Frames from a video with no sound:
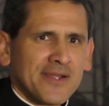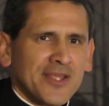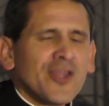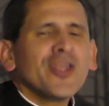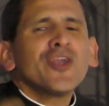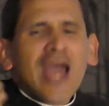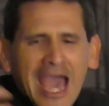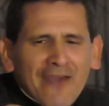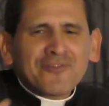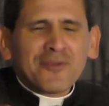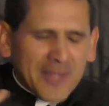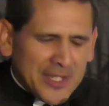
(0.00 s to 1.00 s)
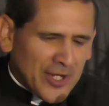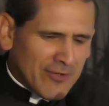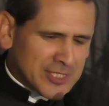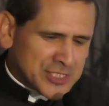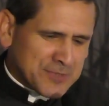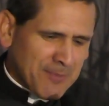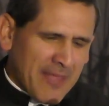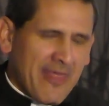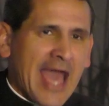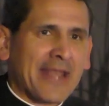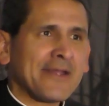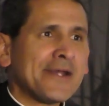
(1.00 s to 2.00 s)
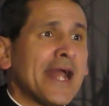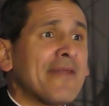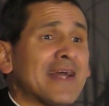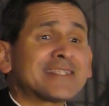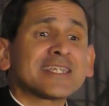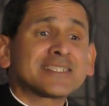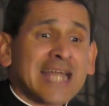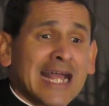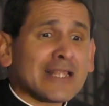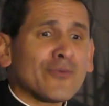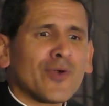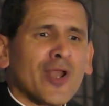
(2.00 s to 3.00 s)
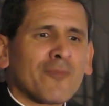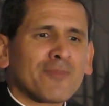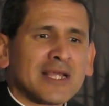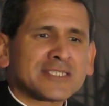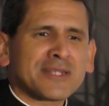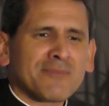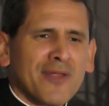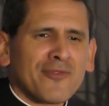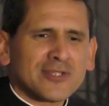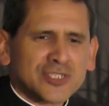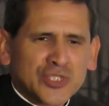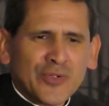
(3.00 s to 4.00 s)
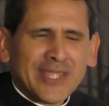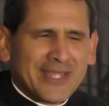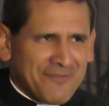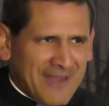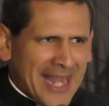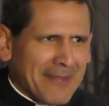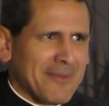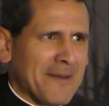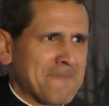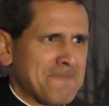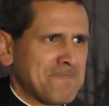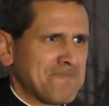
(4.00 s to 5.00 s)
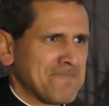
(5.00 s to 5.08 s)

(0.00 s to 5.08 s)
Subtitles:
You have to be nourished by that. And that's exactly what our Blessed Mother is doing at Fatima.